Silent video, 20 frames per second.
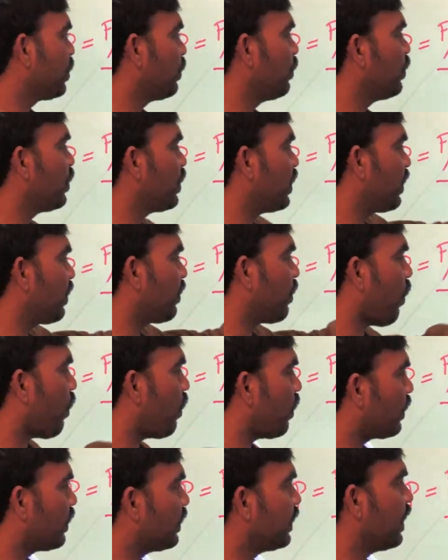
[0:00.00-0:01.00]
distributed in
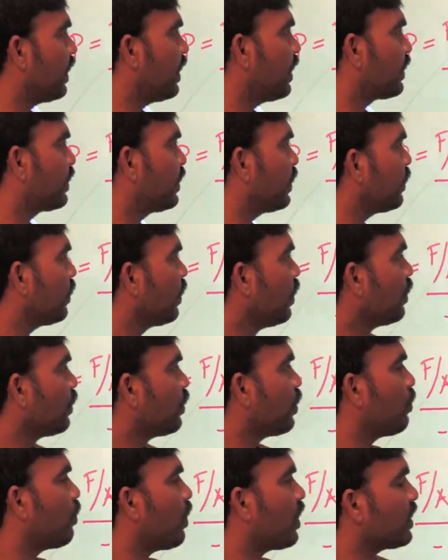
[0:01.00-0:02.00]
all the direction.
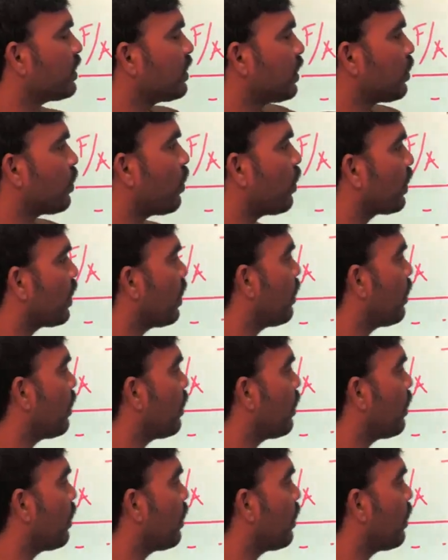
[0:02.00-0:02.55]
So what is the